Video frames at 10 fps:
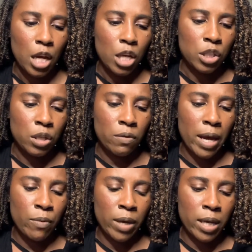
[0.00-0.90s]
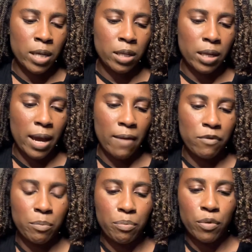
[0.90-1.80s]
so that way you can have the
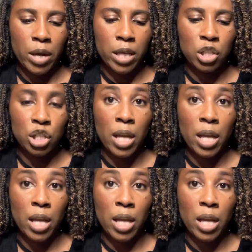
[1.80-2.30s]
brush